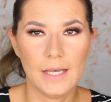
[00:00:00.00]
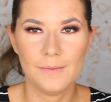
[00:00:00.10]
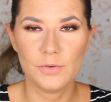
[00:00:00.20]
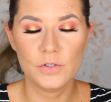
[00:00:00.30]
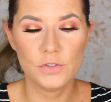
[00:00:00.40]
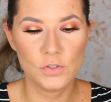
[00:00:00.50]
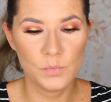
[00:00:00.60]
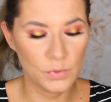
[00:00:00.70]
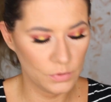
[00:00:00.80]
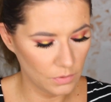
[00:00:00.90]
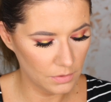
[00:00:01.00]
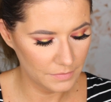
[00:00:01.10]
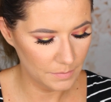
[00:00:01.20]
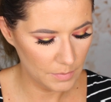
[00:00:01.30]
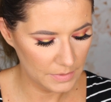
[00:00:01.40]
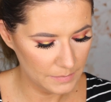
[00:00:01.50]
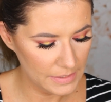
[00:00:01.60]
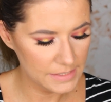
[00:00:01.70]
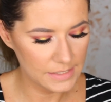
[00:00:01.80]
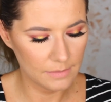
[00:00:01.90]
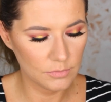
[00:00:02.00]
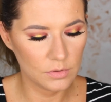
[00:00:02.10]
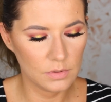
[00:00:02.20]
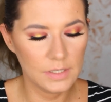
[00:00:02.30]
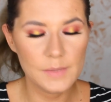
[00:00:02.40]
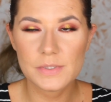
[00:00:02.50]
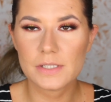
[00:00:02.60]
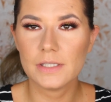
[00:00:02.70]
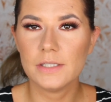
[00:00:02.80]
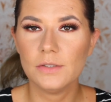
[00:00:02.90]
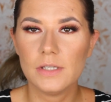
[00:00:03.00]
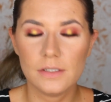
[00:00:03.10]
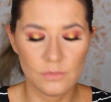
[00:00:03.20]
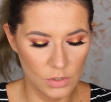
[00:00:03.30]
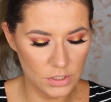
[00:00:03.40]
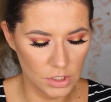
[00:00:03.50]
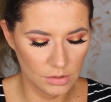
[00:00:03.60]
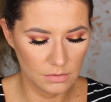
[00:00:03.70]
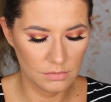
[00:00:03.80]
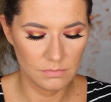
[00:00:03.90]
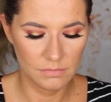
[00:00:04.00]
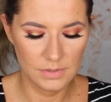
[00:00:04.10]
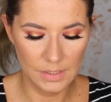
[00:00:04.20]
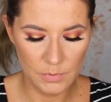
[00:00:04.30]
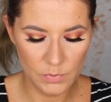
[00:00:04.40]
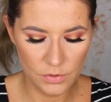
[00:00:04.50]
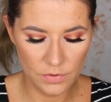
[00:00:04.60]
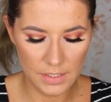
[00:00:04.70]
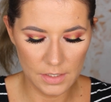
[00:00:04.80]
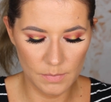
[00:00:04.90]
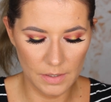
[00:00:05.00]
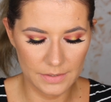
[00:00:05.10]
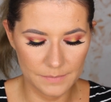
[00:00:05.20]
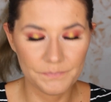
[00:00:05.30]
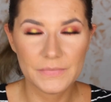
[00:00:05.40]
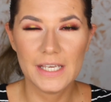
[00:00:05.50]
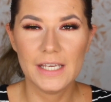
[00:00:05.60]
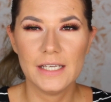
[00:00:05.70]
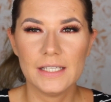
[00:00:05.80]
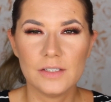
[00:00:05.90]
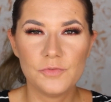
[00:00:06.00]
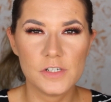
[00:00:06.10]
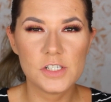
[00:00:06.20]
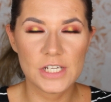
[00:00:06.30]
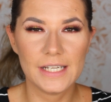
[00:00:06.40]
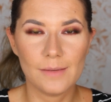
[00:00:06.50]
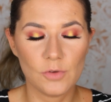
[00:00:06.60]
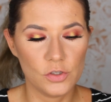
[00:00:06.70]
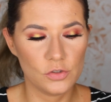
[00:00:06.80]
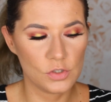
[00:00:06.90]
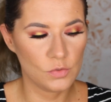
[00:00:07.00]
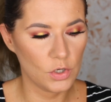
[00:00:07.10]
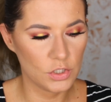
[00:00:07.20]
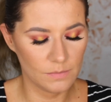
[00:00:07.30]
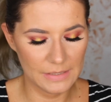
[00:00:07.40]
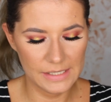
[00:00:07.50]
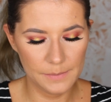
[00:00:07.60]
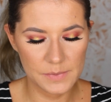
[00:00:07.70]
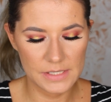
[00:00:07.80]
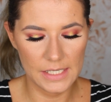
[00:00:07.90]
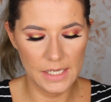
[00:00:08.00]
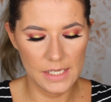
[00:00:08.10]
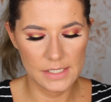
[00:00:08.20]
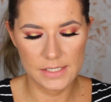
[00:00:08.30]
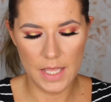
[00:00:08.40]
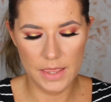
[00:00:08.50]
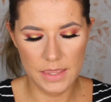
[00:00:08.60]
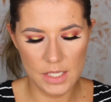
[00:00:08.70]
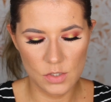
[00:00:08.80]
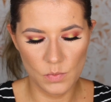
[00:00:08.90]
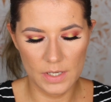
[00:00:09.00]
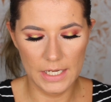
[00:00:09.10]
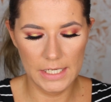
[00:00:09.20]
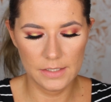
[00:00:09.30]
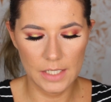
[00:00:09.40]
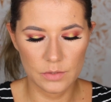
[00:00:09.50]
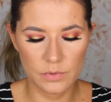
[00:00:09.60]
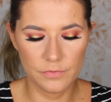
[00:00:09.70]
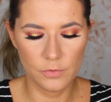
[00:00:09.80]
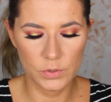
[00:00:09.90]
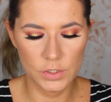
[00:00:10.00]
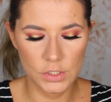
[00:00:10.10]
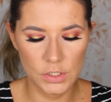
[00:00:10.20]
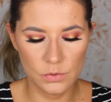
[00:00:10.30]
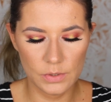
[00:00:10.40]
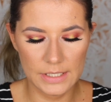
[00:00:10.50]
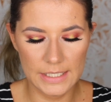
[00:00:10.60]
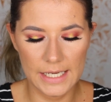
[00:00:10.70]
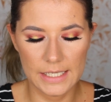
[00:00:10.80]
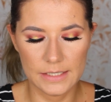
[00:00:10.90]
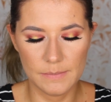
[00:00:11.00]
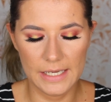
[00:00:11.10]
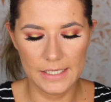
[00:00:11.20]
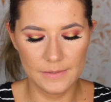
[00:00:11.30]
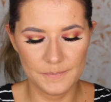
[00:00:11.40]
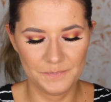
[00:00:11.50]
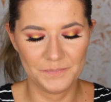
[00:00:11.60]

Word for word: I'm going to put all of them on my lips, and I'm, lips, and you can watch it. Tell me what you think about them. The first shade I'm going to swatch on my lips is uh, this one, eight forty-two Candyman.